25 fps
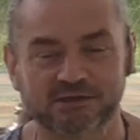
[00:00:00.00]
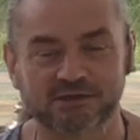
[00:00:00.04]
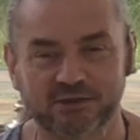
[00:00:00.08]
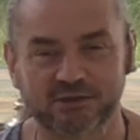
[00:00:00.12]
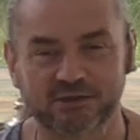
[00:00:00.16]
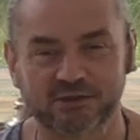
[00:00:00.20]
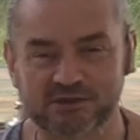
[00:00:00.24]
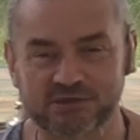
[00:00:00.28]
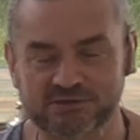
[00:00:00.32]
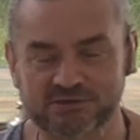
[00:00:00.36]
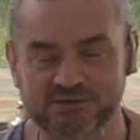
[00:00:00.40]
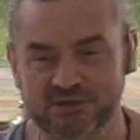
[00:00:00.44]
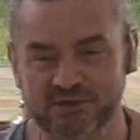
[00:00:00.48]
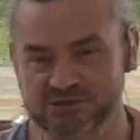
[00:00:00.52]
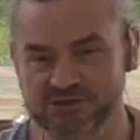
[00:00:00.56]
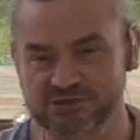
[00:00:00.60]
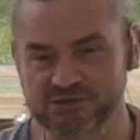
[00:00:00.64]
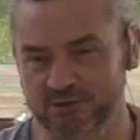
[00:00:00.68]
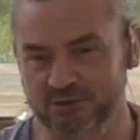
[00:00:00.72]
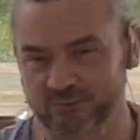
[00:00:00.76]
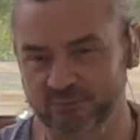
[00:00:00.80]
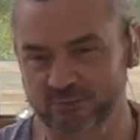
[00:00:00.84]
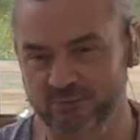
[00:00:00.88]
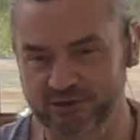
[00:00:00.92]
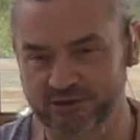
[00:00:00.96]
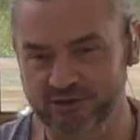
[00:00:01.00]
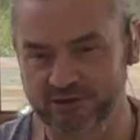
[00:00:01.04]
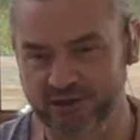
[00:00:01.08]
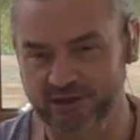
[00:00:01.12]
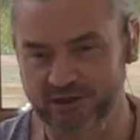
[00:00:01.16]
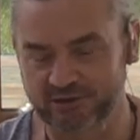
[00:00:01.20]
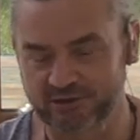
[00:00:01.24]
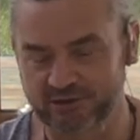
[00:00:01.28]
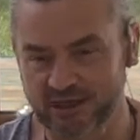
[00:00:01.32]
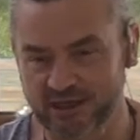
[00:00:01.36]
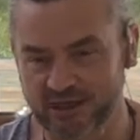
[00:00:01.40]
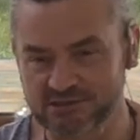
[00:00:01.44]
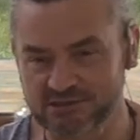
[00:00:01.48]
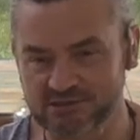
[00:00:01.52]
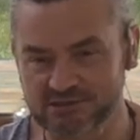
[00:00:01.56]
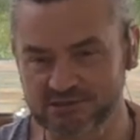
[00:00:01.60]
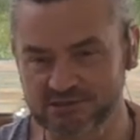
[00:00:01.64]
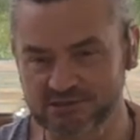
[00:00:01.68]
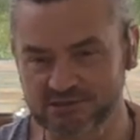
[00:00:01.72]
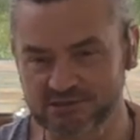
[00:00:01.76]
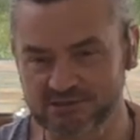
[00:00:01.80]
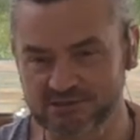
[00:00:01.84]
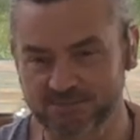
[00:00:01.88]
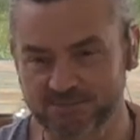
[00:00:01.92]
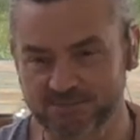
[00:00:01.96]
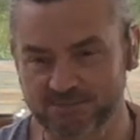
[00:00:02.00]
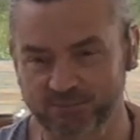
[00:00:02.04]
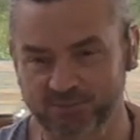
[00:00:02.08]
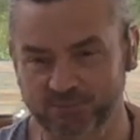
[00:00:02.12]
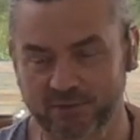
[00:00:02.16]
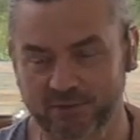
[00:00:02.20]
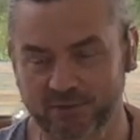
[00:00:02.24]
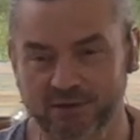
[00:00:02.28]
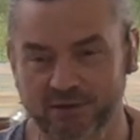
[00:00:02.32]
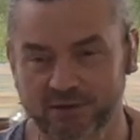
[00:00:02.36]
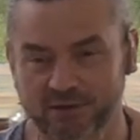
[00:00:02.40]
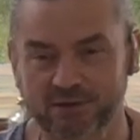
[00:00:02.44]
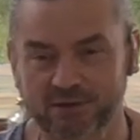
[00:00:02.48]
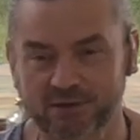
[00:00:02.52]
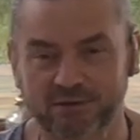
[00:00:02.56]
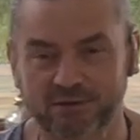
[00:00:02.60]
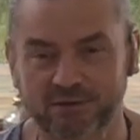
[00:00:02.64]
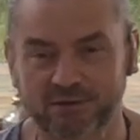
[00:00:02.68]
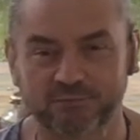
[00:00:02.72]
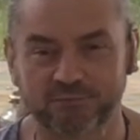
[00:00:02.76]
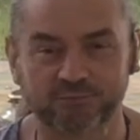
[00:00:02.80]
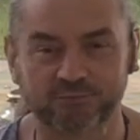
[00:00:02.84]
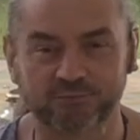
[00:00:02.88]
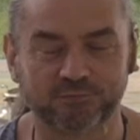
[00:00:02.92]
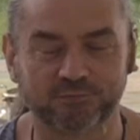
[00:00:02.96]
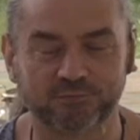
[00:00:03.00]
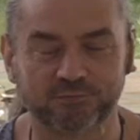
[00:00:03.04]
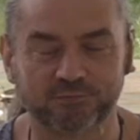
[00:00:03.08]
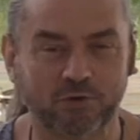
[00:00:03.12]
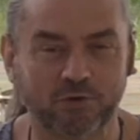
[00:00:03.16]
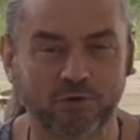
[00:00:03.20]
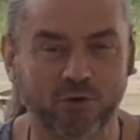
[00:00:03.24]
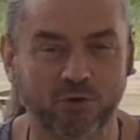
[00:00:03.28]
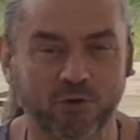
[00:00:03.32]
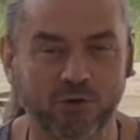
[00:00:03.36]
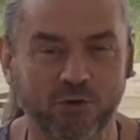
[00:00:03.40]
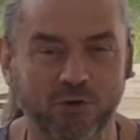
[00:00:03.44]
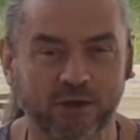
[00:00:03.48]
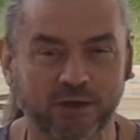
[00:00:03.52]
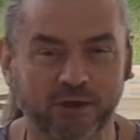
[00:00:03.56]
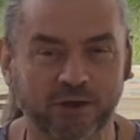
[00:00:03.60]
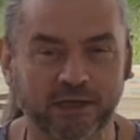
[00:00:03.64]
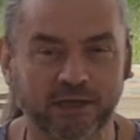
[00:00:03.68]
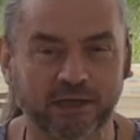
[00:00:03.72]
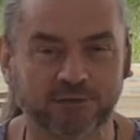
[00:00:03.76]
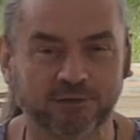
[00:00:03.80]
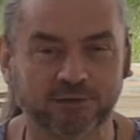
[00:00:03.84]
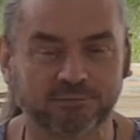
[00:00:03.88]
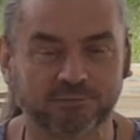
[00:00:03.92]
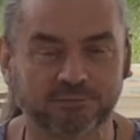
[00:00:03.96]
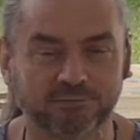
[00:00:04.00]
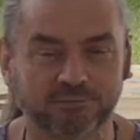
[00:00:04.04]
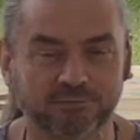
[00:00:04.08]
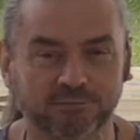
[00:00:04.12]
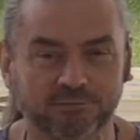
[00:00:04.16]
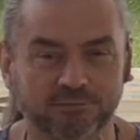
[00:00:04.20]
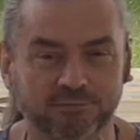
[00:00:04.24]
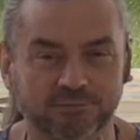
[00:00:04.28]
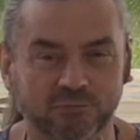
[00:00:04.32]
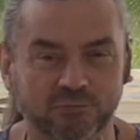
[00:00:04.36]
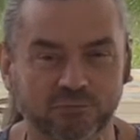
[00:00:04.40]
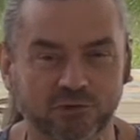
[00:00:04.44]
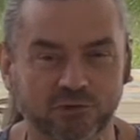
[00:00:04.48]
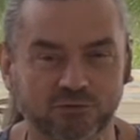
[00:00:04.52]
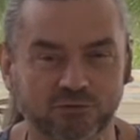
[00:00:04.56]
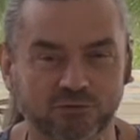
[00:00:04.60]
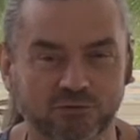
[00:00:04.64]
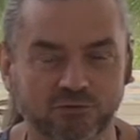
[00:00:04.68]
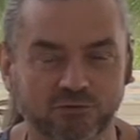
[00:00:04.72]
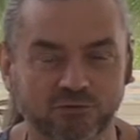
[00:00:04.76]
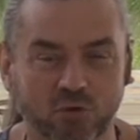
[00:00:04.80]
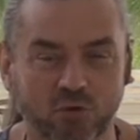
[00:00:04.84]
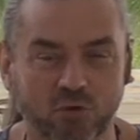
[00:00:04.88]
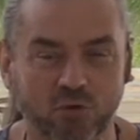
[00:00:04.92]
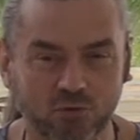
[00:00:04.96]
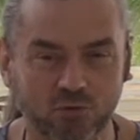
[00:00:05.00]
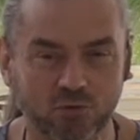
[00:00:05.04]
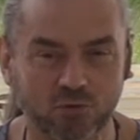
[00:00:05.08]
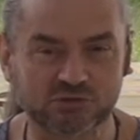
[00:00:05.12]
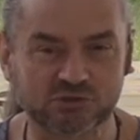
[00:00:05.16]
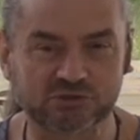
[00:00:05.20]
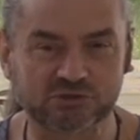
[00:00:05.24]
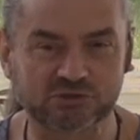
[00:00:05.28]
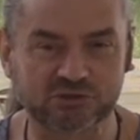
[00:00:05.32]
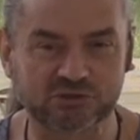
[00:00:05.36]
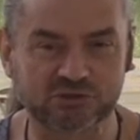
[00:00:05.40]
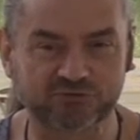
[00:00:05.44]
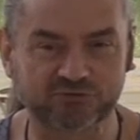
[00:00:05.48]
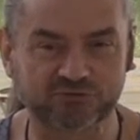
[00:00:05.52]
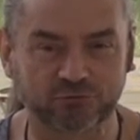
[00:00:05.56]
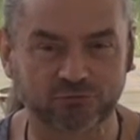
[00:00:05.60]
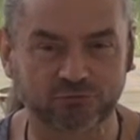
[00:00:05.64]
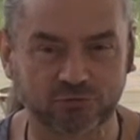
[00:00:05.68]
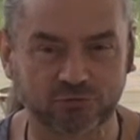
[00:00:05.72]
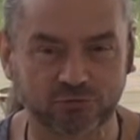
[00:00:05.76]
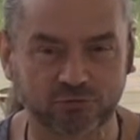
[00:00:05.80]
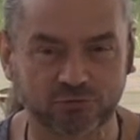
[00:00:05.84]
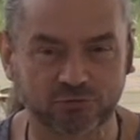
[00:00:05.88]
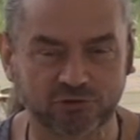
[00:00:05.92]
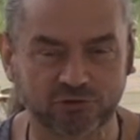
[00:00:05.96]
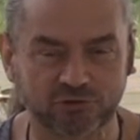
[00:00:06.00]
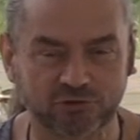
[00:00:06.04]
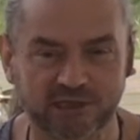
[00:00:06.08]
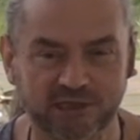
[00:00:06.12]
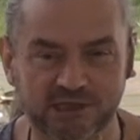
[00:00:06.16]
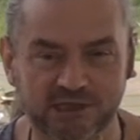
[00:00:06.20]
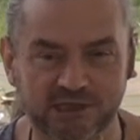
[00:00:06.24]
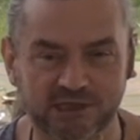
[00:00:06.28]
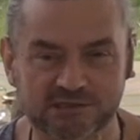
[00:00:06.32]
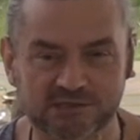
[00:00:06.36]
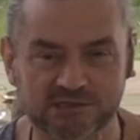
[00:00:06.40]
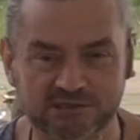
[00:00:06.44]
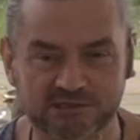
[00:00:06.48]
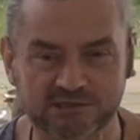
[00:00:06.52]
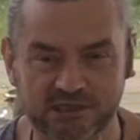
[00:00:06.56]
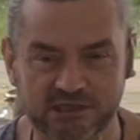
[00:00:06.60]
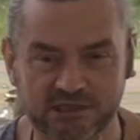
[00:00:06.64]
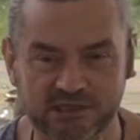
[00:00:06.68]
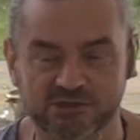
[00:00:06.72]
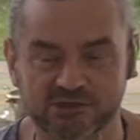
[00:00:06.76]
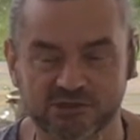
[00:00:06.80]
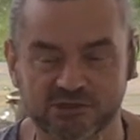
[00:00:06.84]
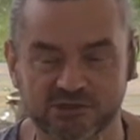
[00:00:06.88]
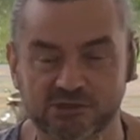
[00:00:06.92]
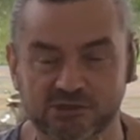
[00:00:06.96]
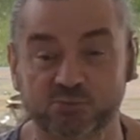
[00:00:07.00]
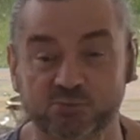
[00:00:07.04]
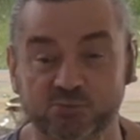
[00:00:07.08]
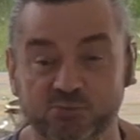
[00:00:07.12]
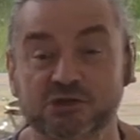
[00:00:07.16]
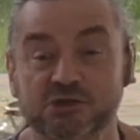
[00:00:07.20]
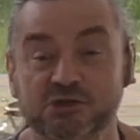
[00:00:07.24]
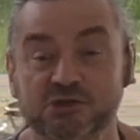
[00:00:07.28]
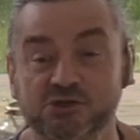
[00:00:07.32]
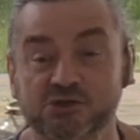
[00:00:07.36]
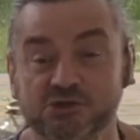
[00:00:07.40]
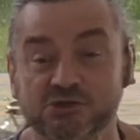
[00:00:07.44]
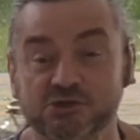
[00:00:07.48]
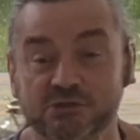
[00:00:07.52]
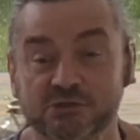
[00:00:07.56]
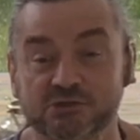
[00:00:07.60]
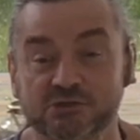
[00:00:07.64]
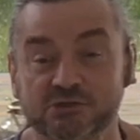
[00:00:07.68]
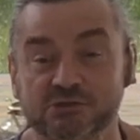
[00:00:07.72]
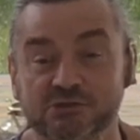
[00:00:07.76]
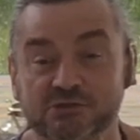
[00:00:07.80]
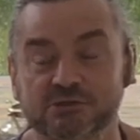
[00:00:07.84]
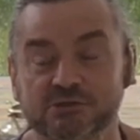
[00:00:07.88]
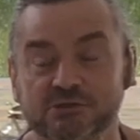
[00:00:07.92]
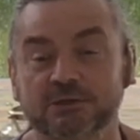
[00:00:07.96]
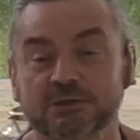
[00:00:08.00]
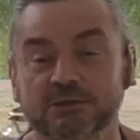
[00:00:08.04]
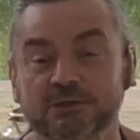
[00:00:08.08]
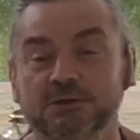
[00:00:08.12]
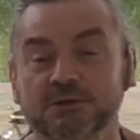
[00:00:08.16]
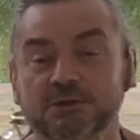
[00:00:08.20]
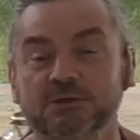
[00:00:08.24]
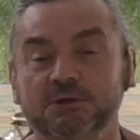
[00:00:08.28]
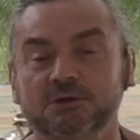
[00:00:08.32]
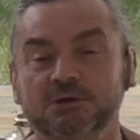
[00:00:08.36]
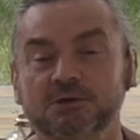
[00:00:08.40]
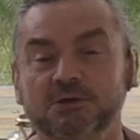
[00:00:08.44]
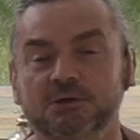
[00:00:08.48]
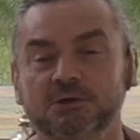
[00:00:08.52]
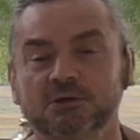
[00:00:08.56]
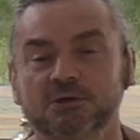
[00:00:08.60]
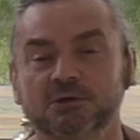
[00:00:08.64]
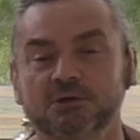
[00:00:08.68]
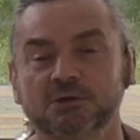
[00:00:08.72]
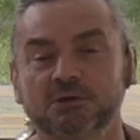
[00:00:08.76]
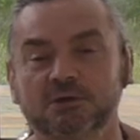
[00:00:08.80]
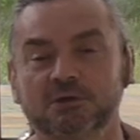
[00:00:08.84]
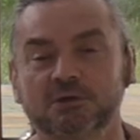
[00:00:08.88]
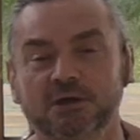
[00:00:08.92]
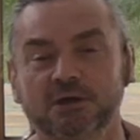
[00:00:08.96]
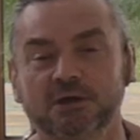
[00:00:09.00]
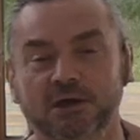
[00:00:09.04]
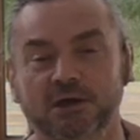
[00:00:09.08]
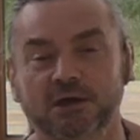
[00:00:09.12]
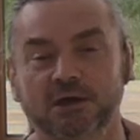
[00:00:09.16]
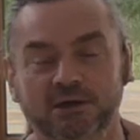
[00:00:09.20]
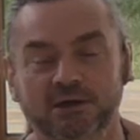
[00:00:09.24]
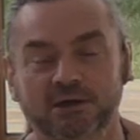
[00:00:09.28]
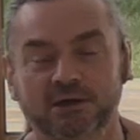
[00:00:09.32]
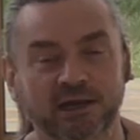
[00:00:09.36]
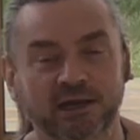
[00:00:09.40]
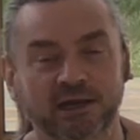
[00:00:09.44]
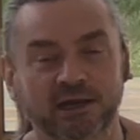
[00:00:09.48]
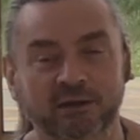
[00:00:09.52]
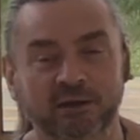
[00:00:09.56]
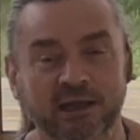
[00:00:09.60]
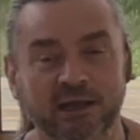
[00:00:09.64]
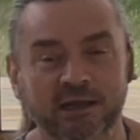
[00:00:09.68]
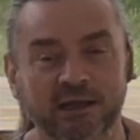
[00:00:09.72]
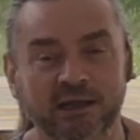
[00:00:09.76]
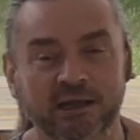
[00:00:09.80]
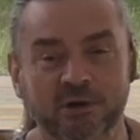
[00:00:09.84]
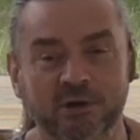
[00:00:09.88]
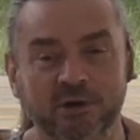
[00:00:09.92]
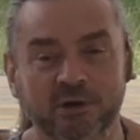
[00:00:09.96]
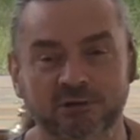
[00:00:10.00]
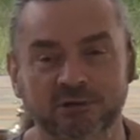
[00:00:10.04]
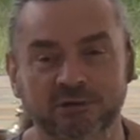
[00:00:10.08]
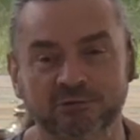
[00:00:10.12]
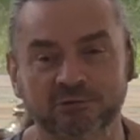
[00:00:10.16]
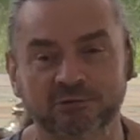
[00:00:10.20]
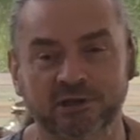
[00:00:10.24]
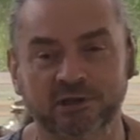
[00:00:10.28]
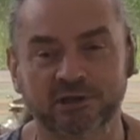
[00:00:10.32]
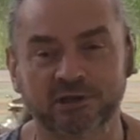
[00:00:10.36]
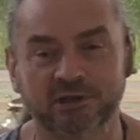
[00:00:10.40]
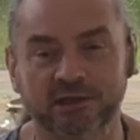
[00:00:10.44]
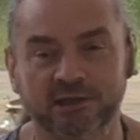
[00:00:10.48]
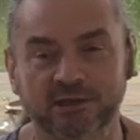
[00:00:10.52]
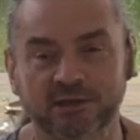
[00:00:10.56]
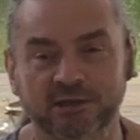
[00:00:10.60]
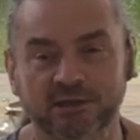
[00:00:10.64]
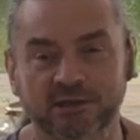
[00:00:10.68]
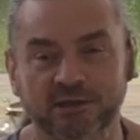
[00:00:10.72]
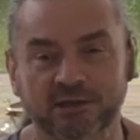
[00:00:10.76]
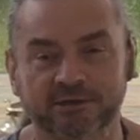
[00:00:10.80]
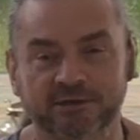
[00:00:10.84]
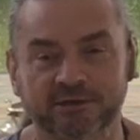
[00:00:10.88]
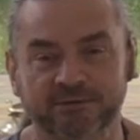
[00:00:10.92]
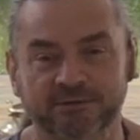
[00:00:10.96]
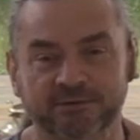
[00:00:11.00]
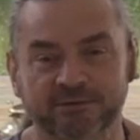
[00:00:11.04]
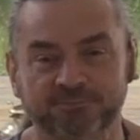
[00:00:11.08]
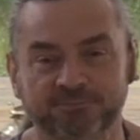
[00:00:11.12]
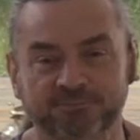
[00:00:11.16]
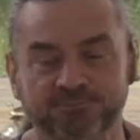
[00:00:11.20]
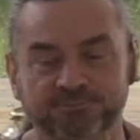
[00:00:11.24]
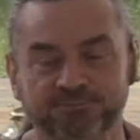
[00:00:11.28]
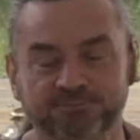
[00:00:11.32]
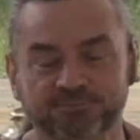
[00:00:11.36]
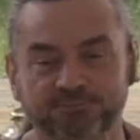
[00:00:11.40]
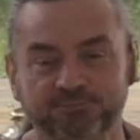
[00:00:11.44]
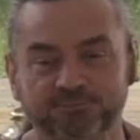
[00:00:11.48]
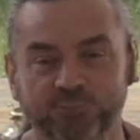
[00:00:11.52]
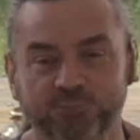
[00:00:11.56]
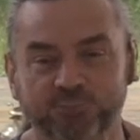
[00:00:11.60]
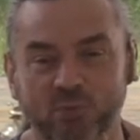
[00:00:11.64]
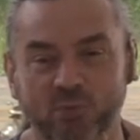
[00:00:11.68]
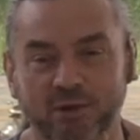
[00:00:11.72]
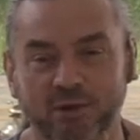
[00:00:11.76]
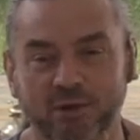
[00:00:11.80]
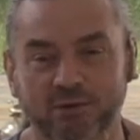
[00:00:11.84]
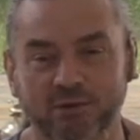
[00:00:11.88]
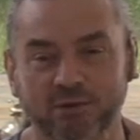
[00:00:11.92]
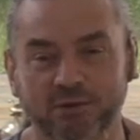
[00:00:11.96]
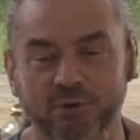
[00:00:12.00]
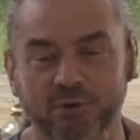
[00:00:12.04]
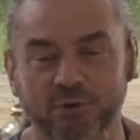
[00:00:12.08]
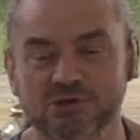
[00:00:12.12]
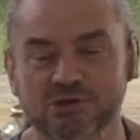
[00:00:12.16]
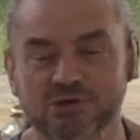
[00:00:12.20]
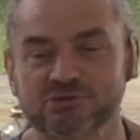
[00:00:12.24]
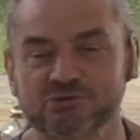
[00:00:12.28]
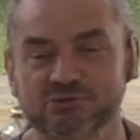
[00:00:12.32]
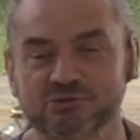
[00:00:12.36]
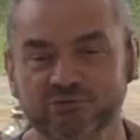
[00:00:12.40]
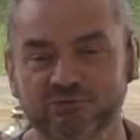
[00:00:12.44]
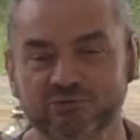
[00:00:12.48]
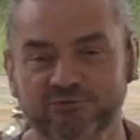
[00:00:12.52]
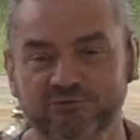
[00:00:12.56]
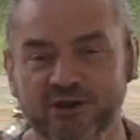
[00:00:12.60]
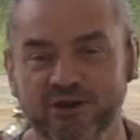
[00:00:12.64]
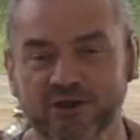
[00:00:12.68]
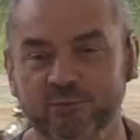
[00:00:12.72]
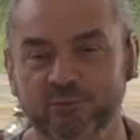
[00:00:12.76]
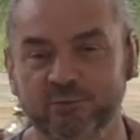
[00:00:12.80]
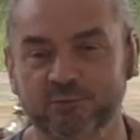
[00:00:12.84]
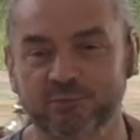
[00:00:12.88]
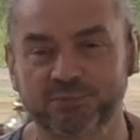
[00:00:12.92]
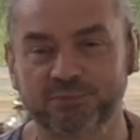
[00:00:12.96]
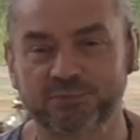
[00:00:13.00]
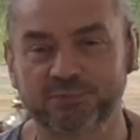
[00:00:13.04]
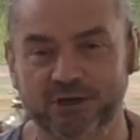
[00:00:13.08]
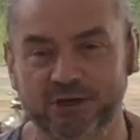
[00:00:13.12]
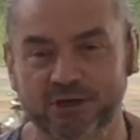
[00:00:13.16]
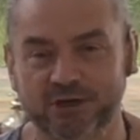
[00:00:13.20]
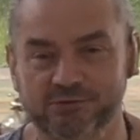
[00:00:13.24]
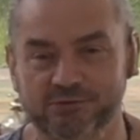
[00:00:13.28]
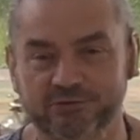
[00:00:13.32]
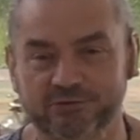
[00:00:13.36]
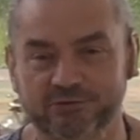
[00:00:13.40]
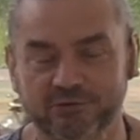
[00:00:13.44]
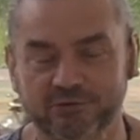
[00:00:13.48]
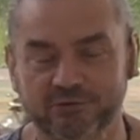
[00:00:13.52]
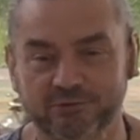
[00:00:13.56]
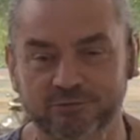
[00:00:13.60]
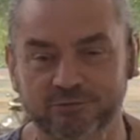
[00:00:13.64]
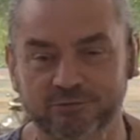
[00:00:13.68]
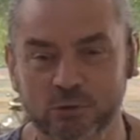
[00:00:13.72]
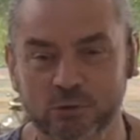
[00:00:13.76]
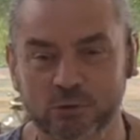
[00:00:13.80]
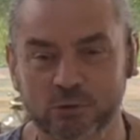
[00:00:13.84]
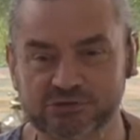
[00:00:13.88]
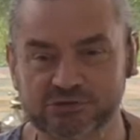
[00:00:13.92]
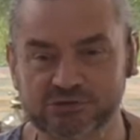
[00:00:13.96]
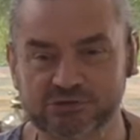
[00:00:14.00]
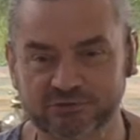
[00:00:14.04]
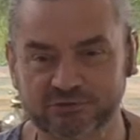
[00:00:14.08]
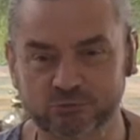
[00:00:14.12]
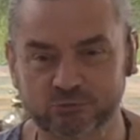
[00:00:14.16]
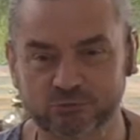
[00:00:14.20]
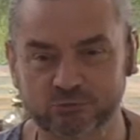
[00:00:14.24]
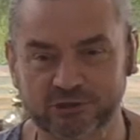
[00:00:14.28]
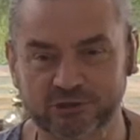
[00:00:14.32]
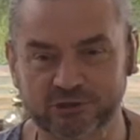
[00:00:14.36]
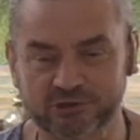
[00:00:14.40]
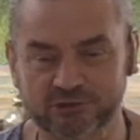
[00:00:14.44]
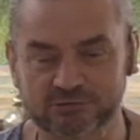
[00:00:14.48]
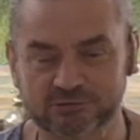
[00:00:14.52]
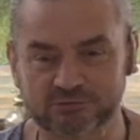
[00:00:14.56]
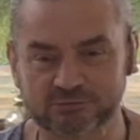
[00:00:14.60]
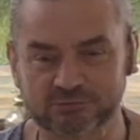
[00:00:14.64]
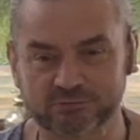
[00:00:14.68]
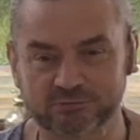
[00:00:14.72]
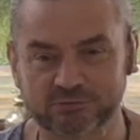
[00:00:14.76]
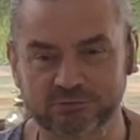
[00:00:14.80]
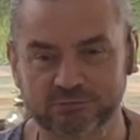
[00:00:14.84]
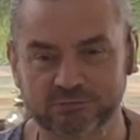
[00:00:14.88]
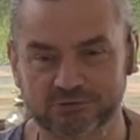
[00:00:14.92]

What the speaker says: So that's going to be the next online course that's for dedicated teachers, practitioners, anyone on the personal development path that wants the real deal.